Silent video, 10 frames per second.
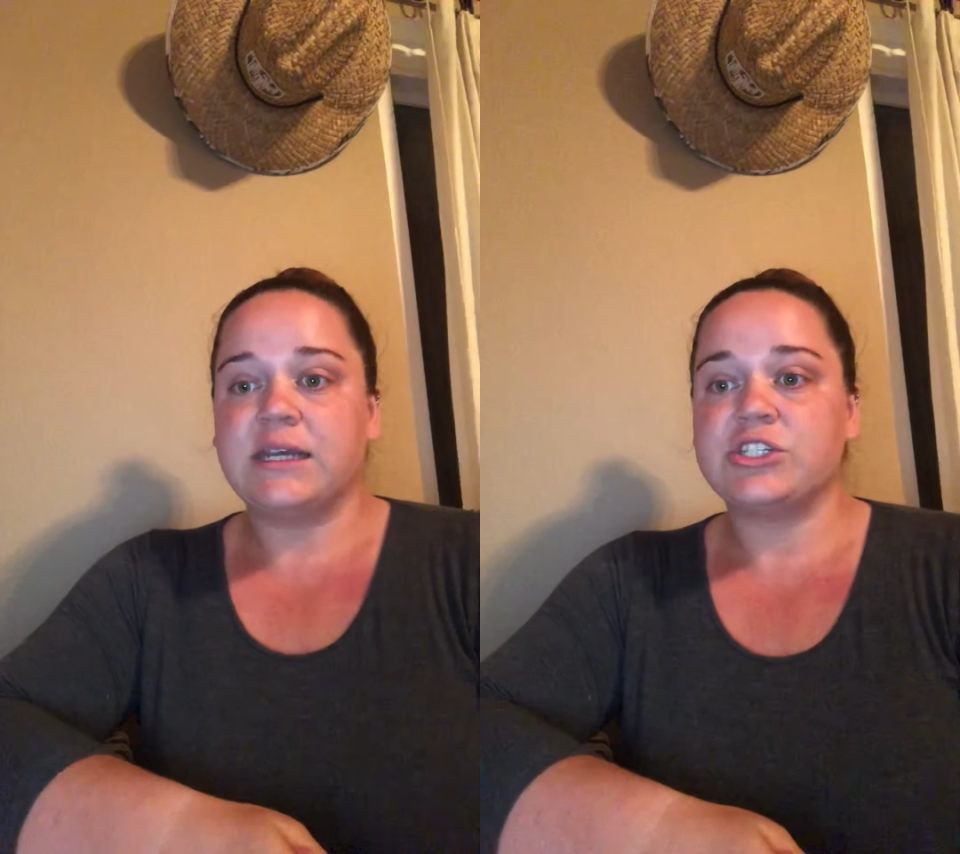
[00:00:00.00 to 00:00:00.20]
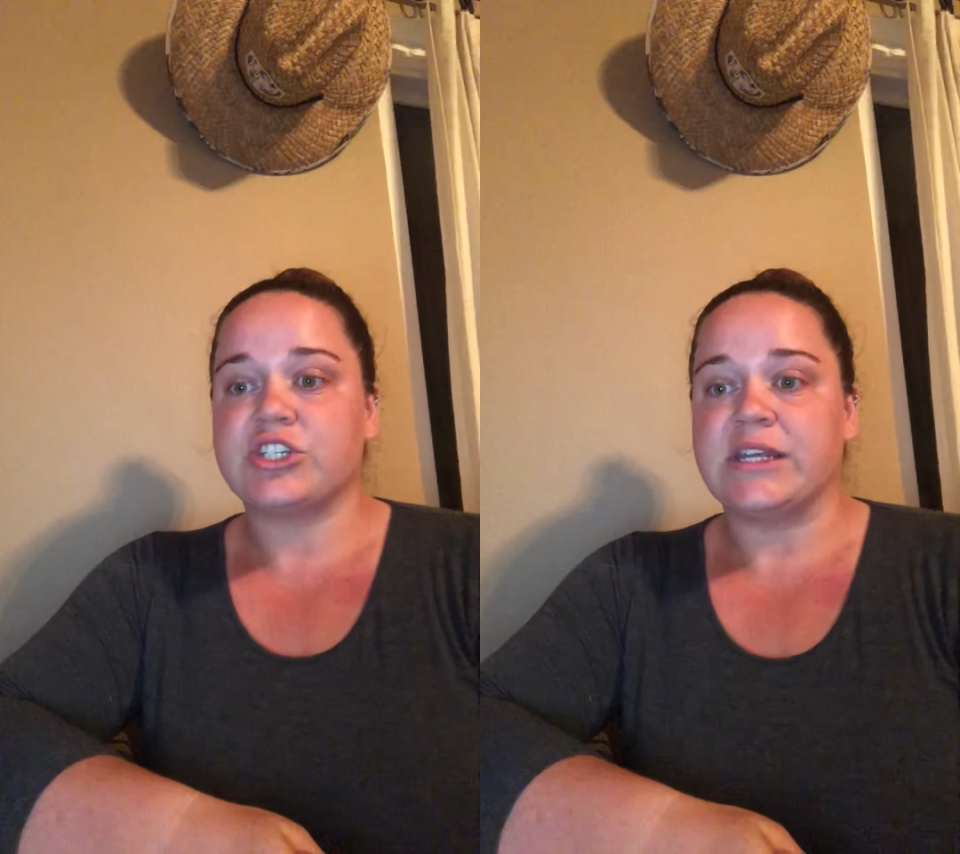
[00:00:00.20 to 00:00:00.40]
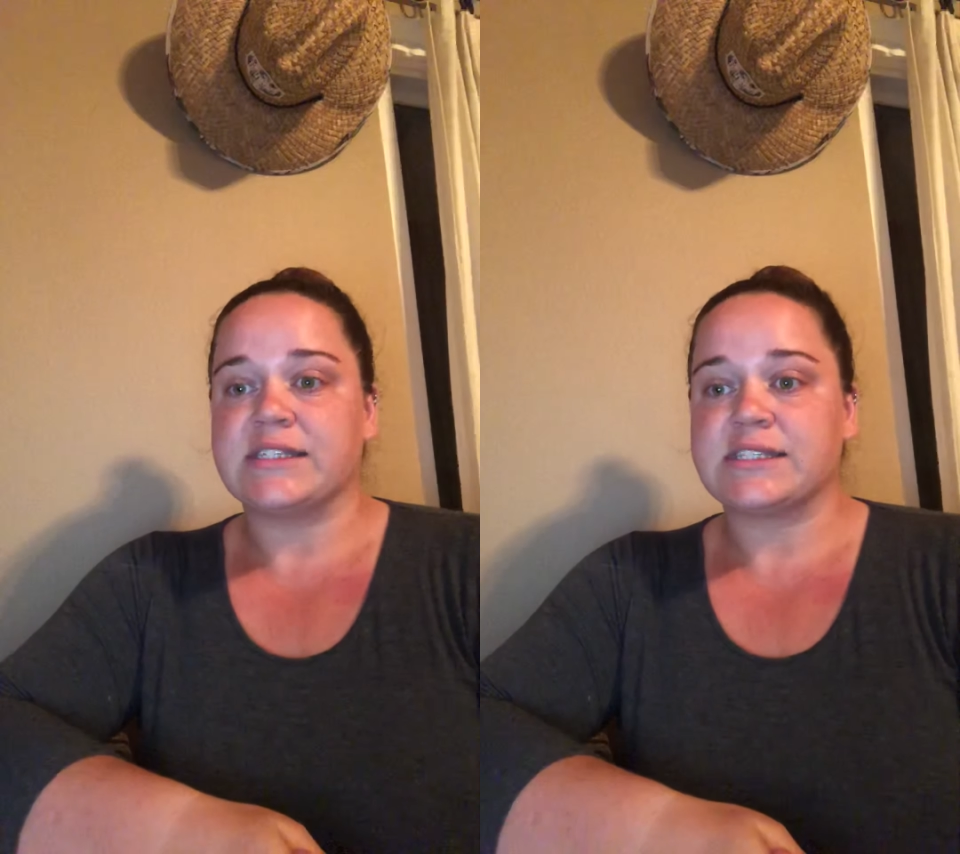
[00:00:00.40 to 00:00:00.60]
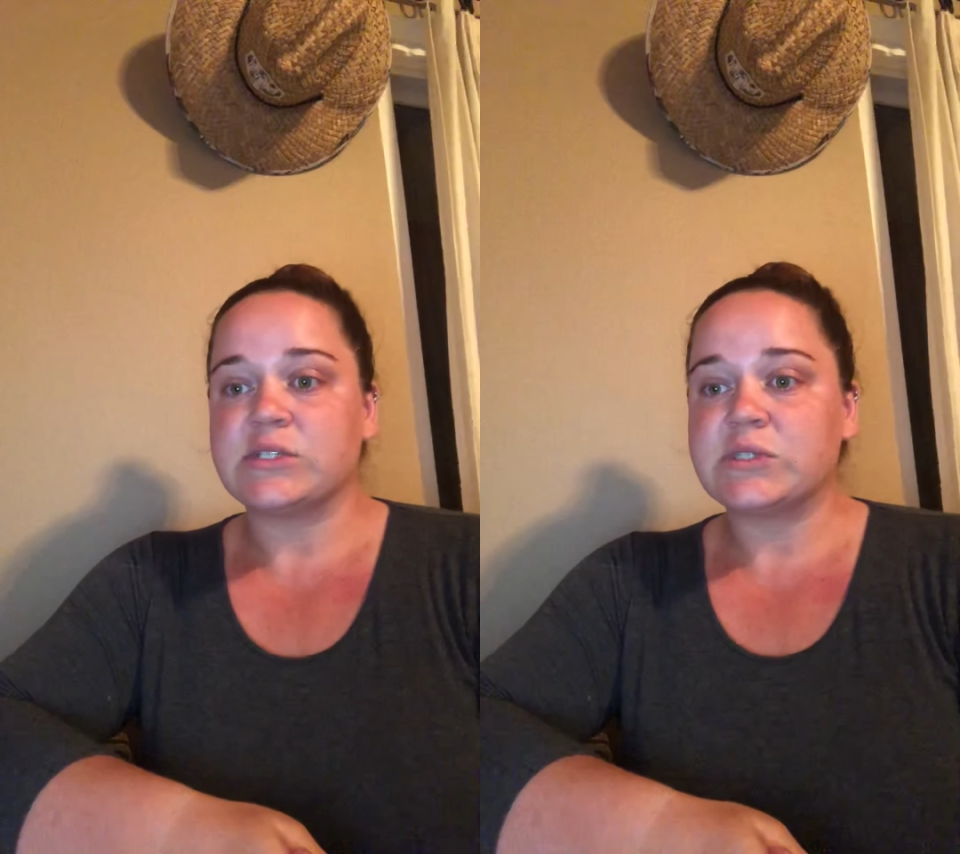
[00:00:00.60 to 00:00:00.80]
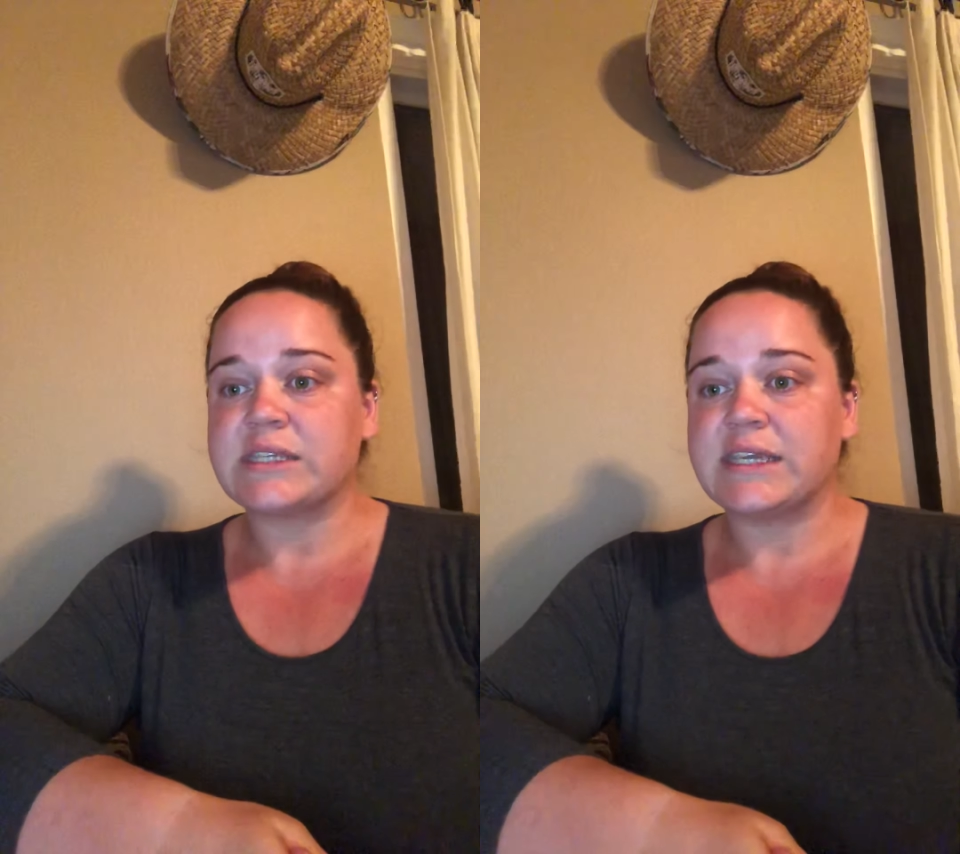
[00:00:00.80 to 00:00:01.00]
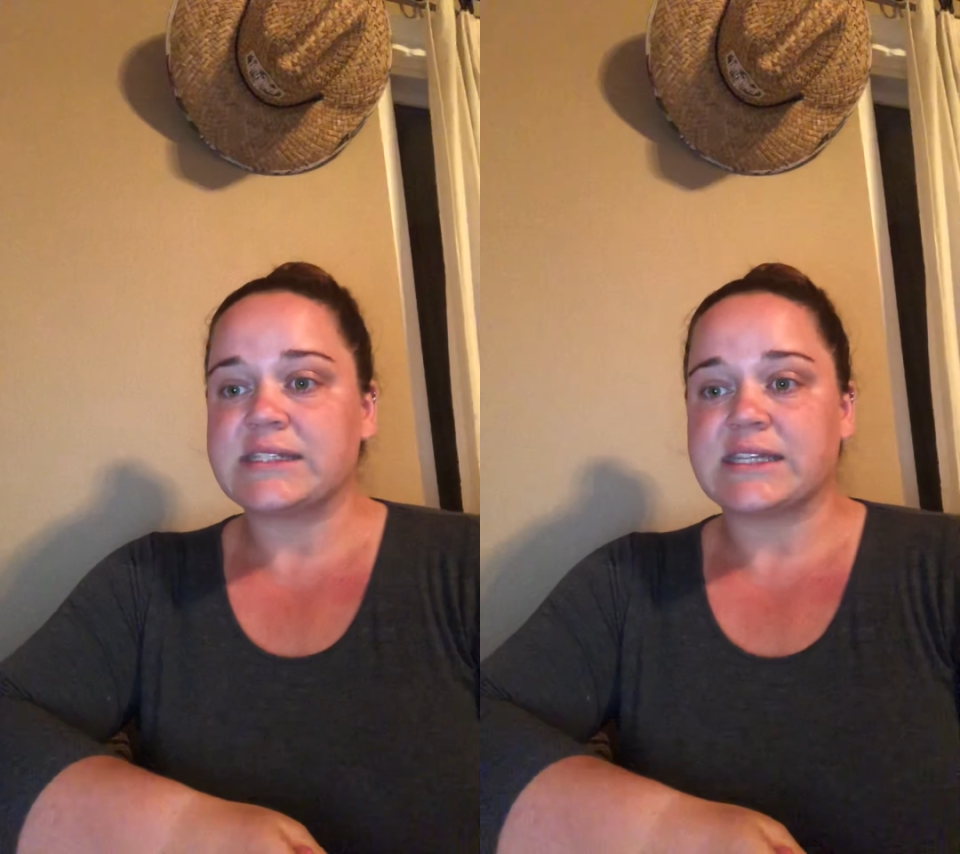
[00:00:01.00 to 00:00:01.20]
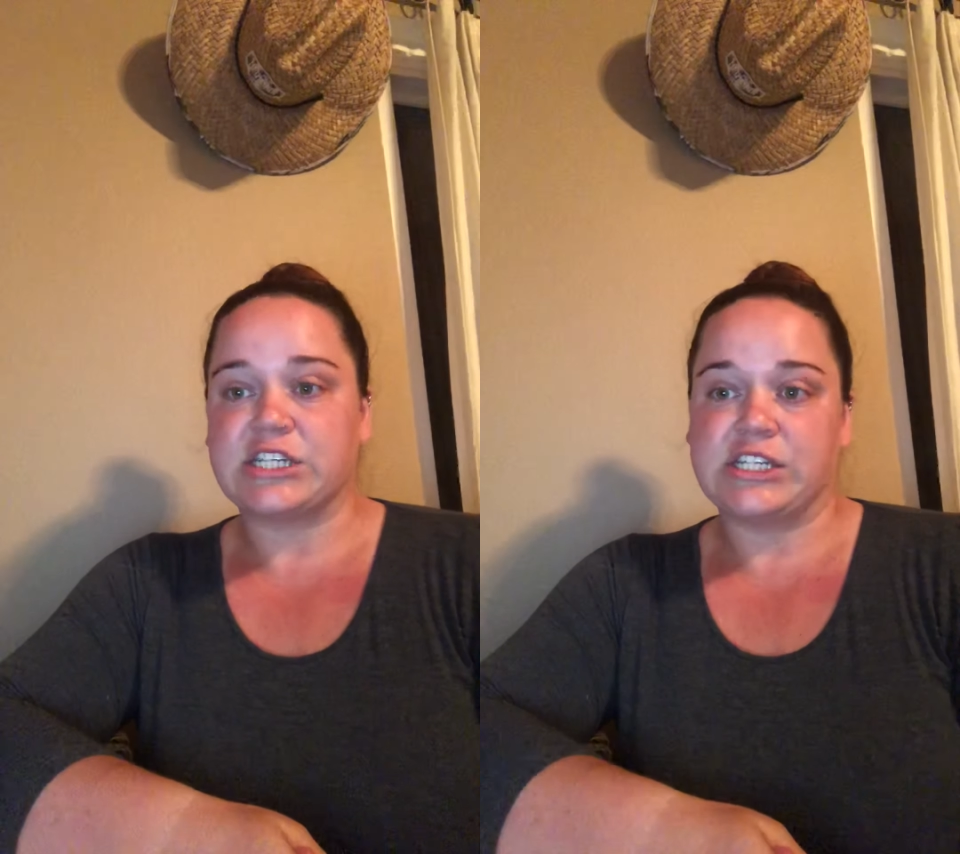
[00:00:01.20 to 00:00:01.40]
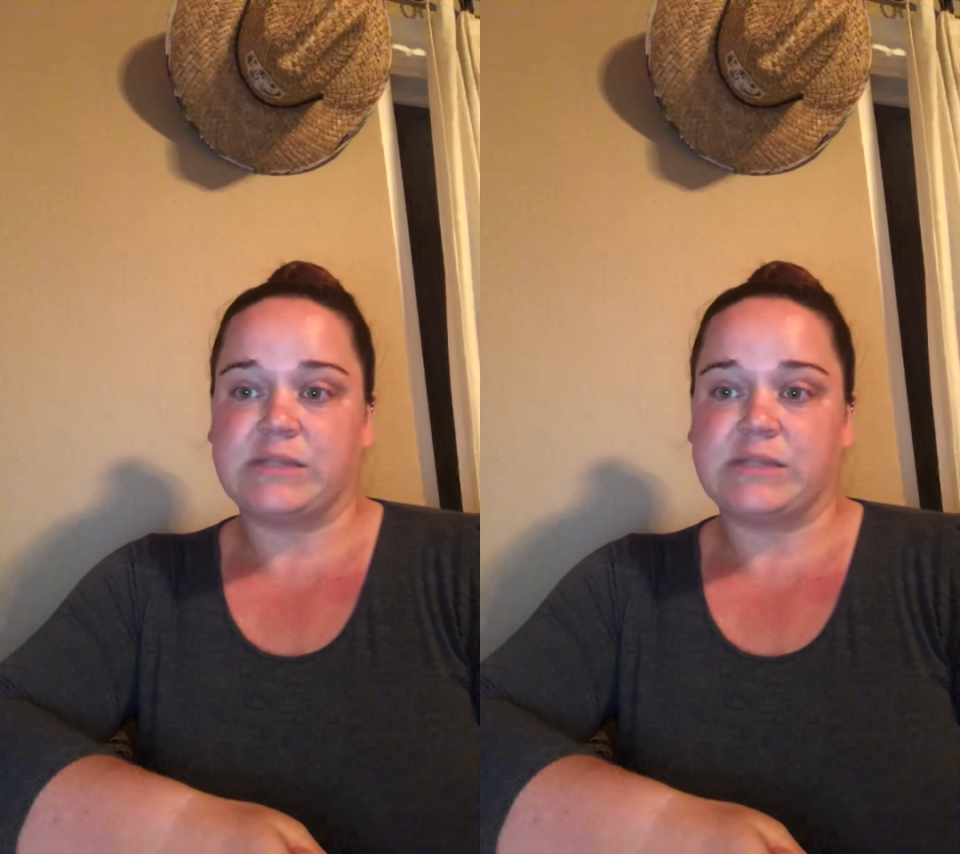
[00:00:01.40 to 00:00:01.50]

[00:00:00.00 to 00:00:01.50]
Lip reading: translucent, such as